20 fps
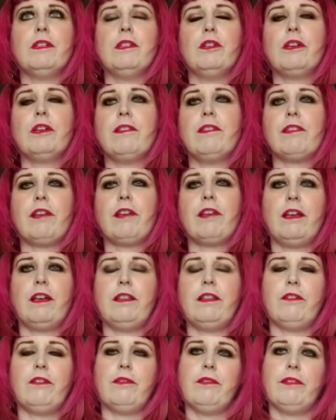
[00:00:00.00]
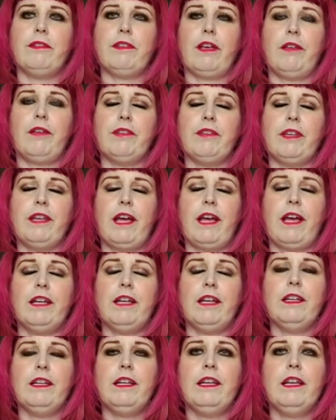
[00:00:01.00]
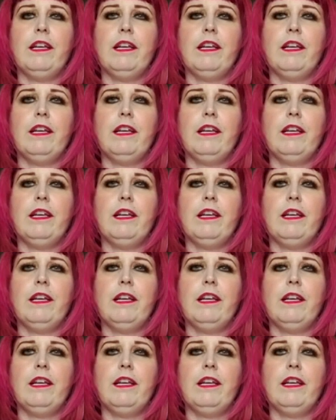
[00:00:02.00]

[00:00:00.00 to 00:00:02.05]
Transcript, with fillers: look inside themselves again